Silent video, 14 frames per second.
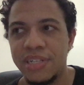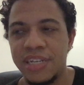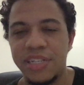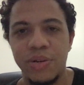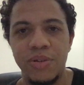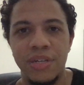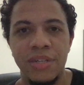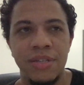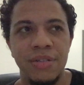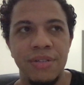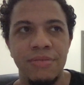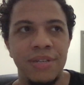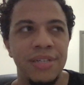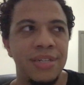That's gonna
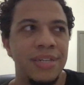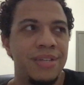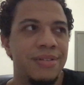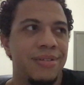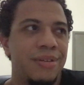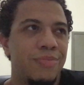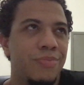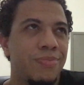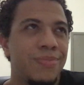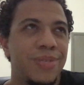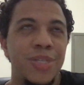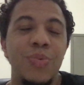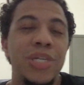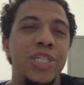
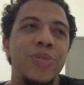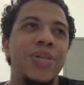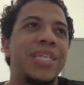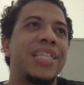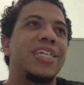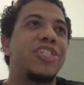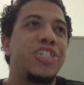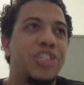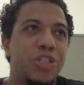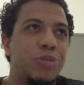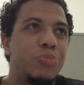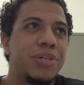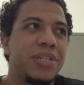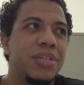you don't want to do anything
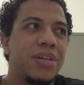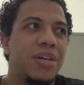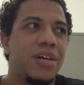stupid